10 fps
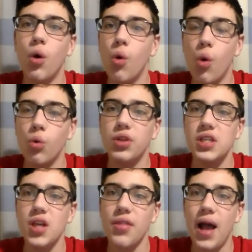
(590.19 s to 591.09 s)
or all
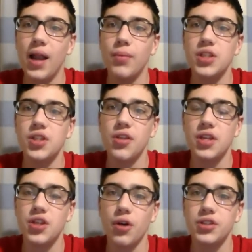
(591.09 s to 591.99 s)
these other elements that
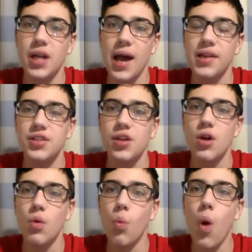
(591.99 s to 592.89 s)
this coaster has
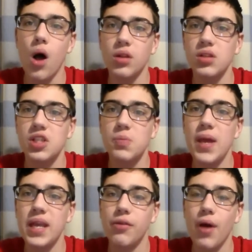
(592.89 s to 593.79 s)
while
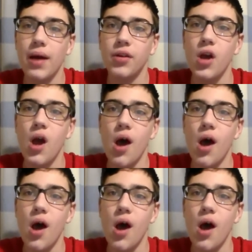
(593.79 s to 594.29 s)
spinning round.